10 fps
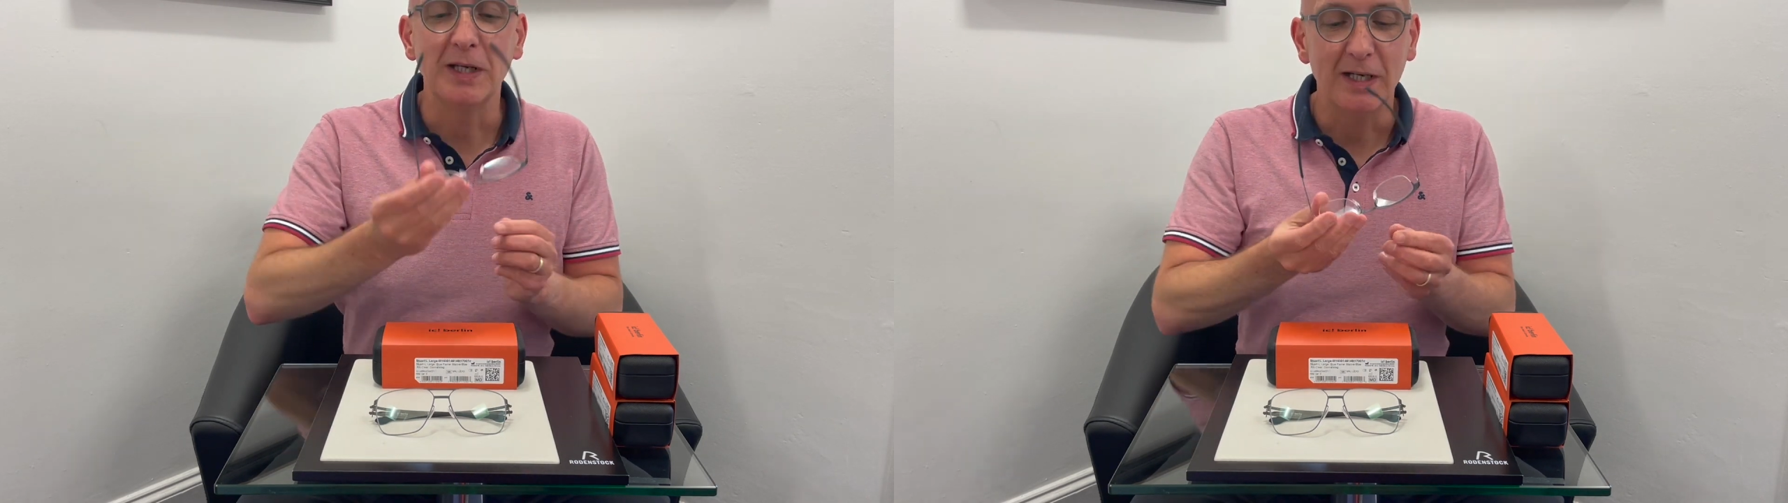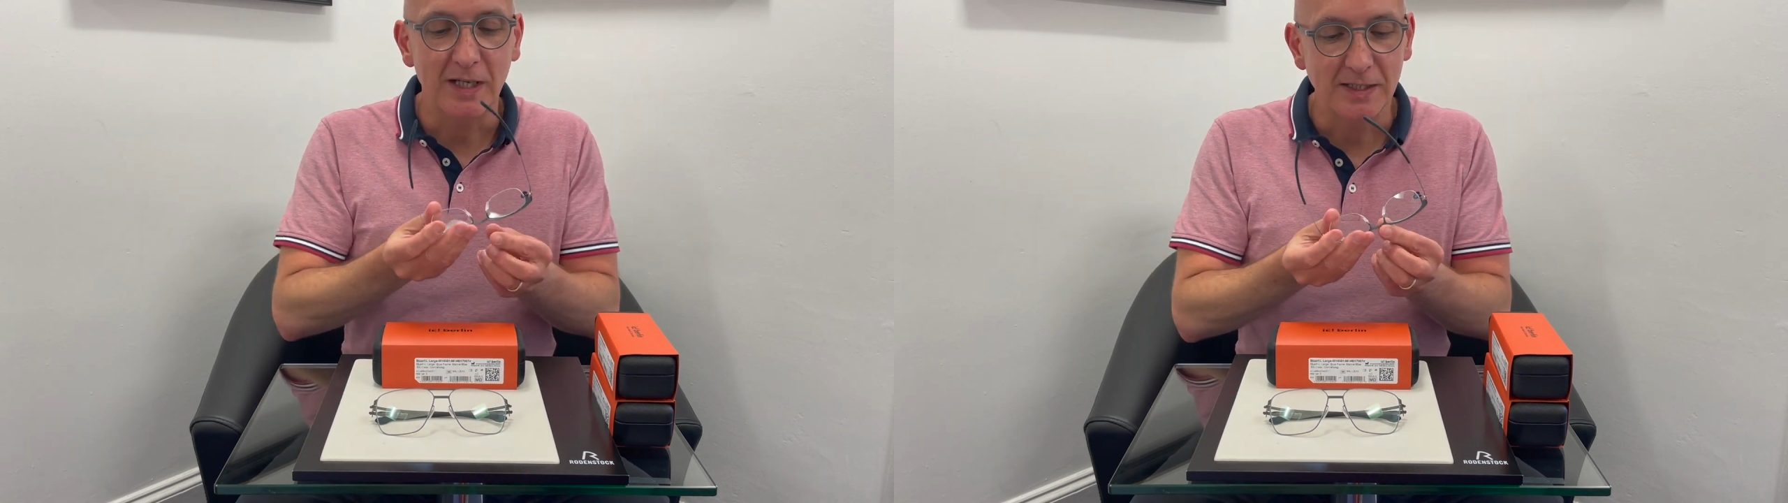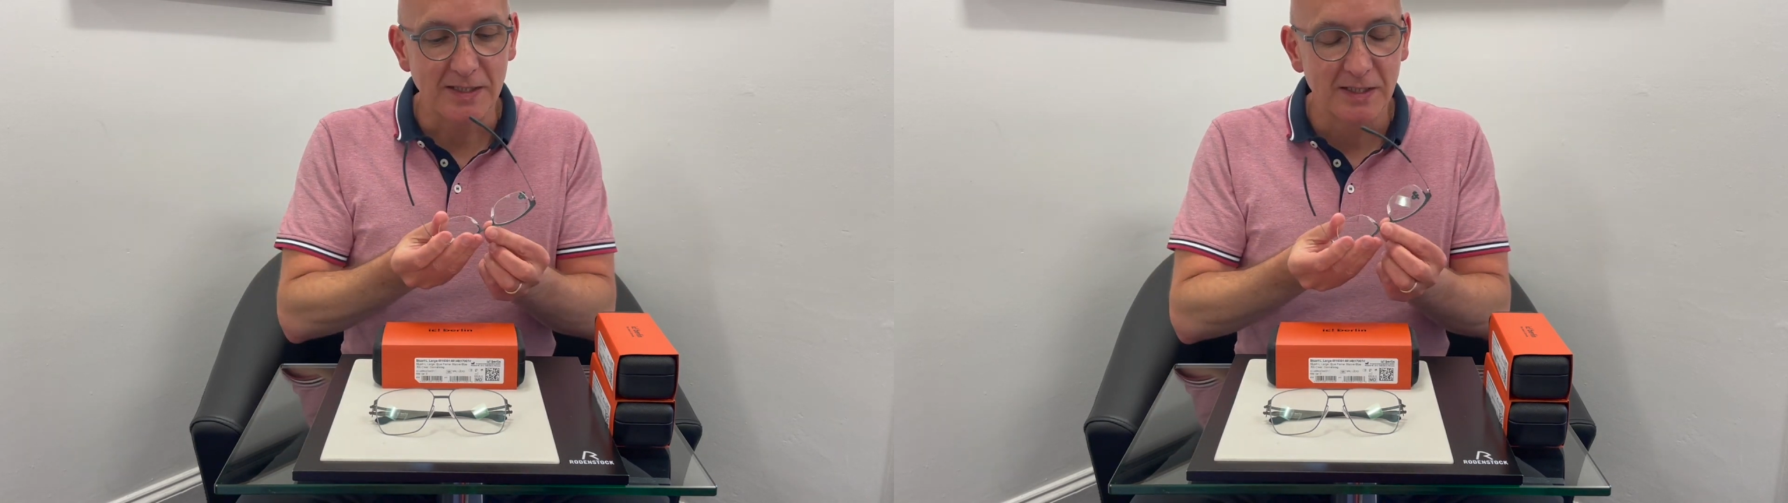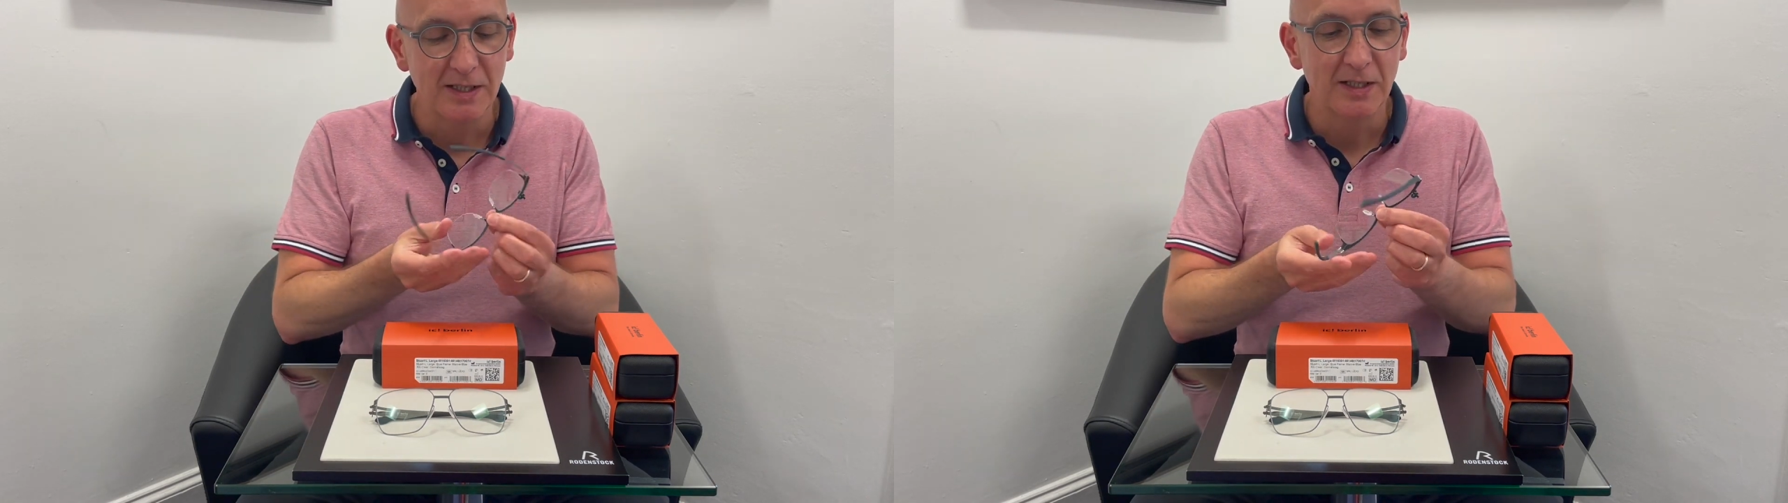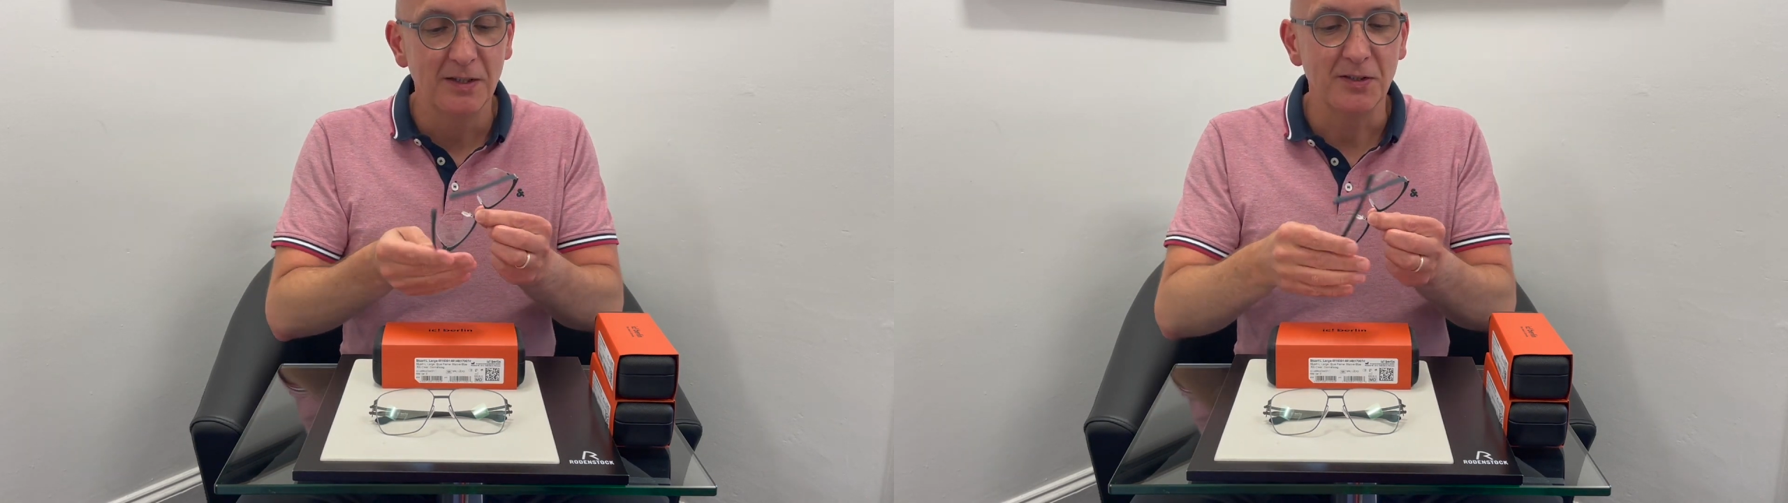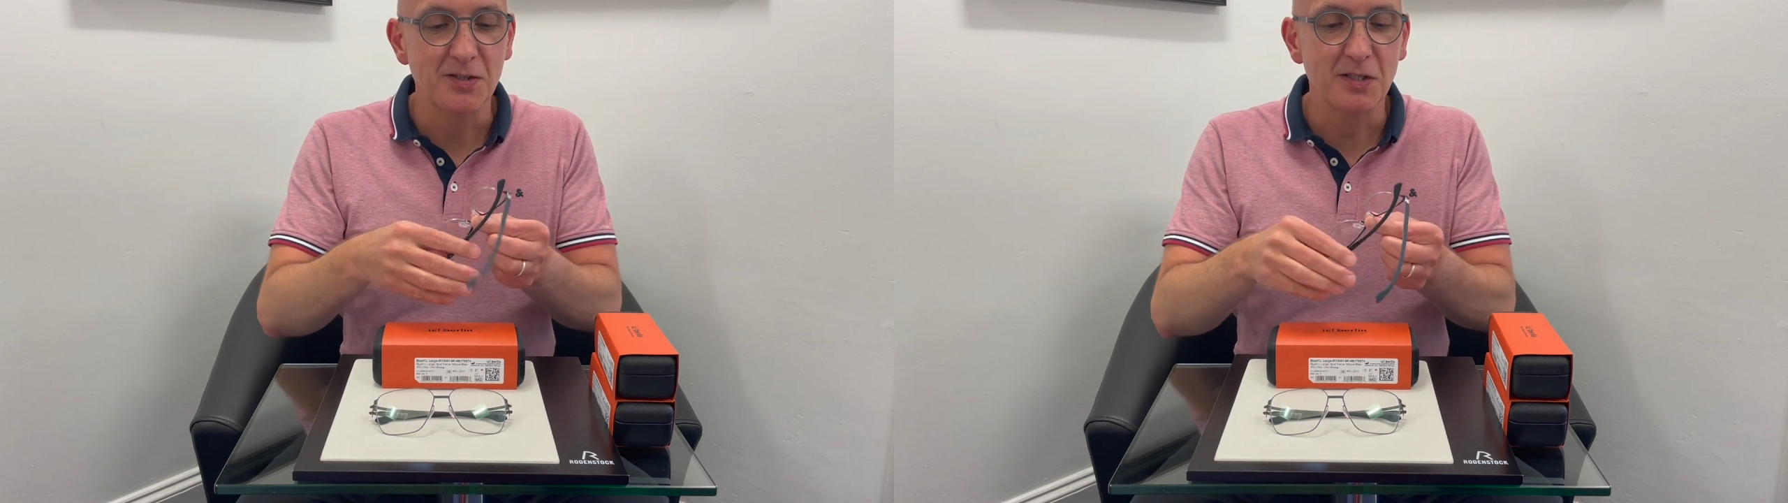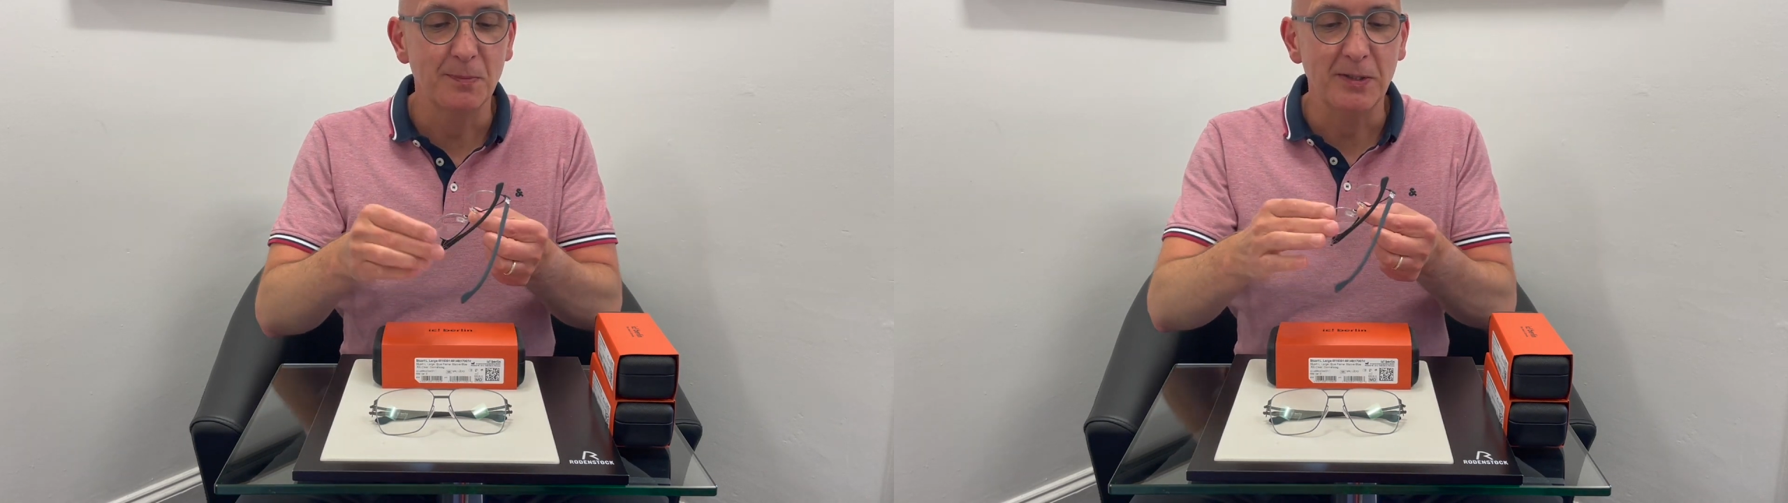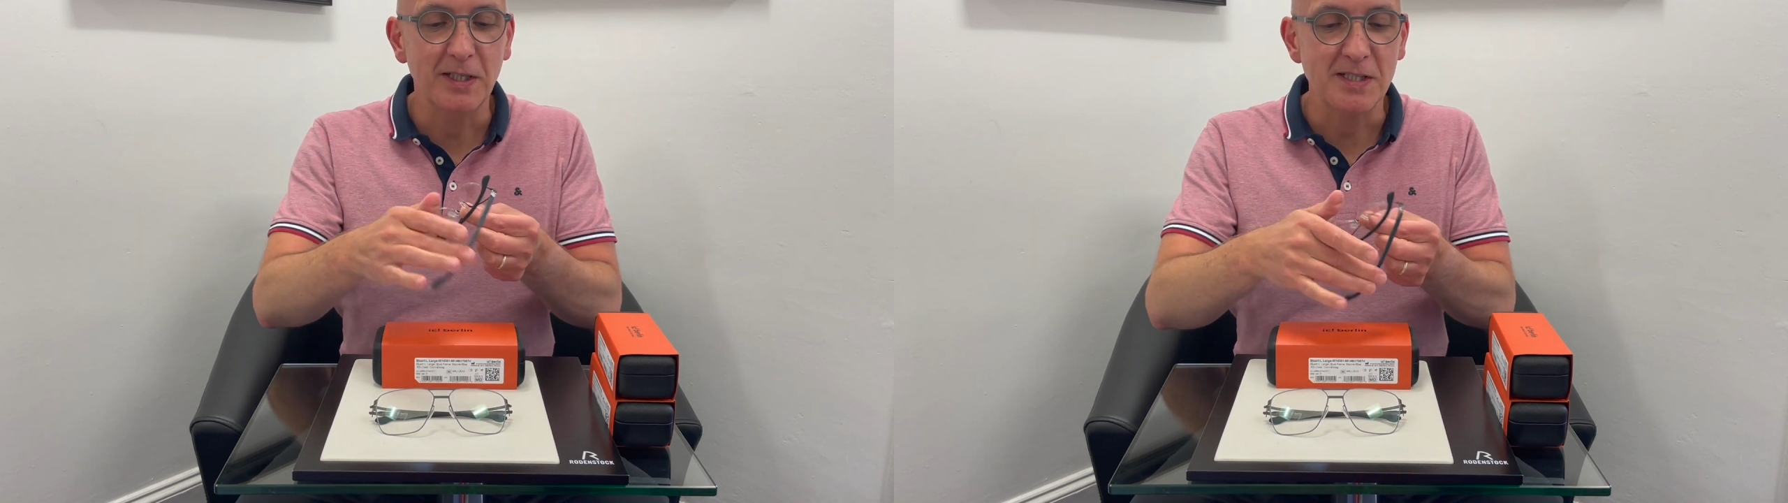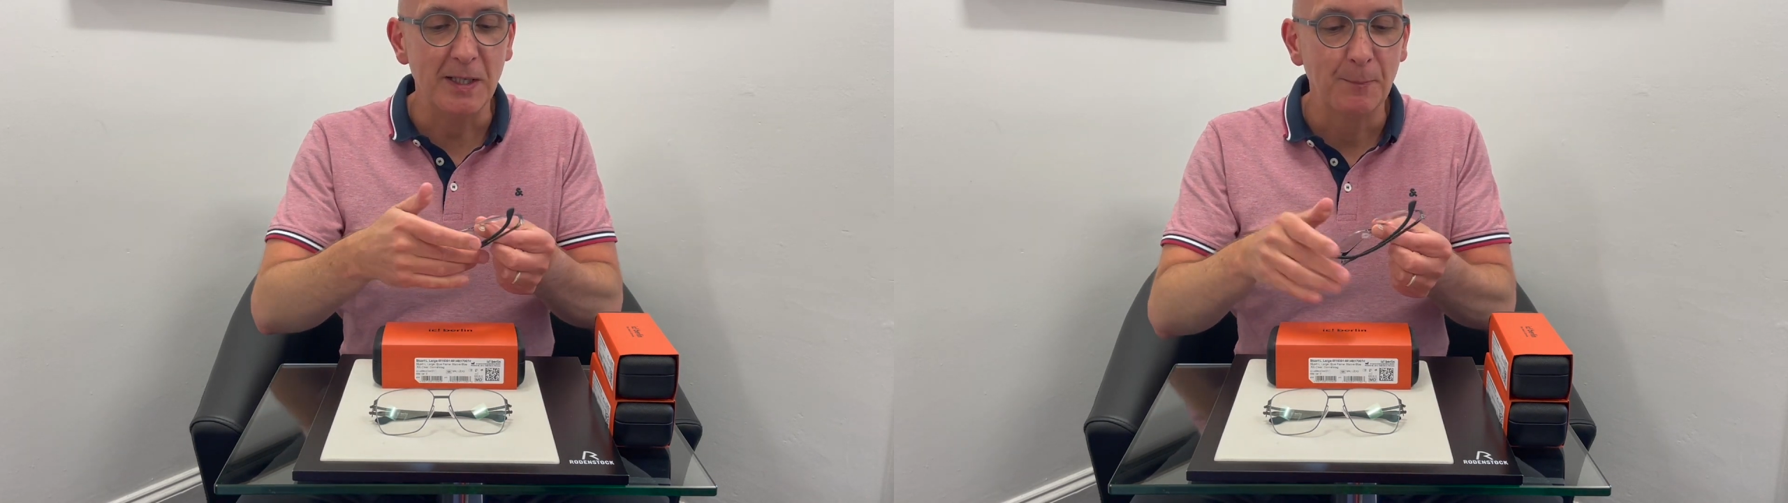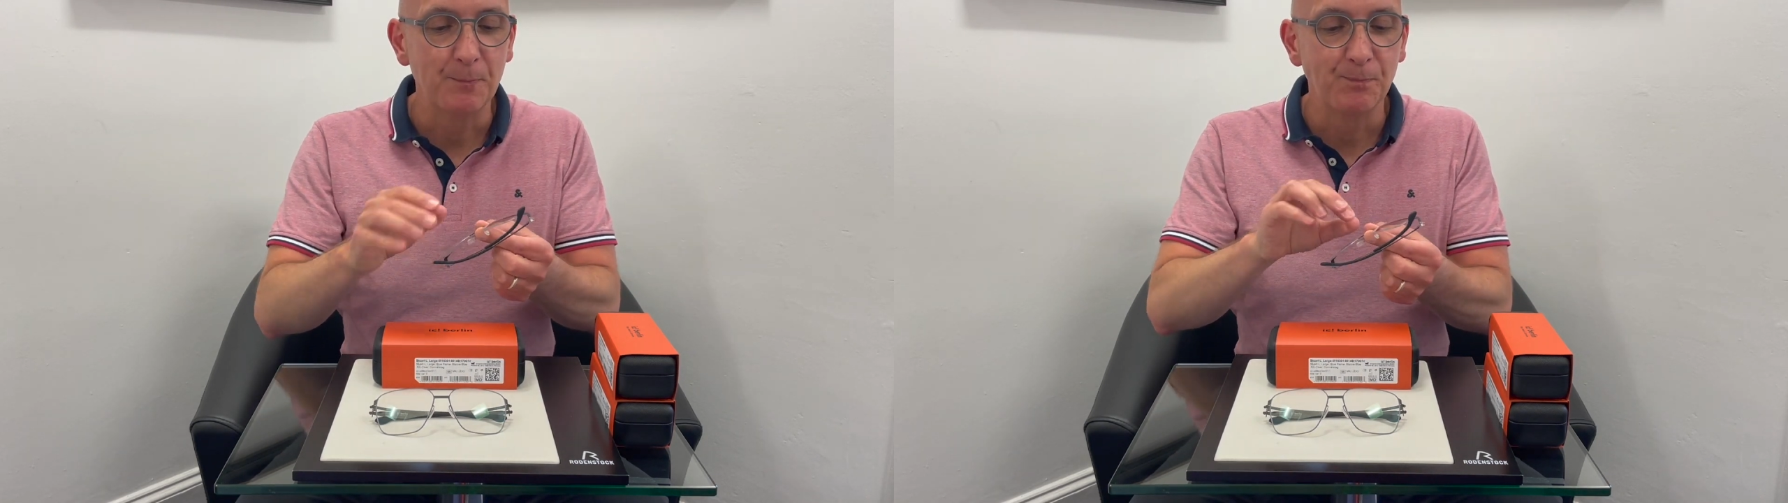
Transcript: hand. They're super easy.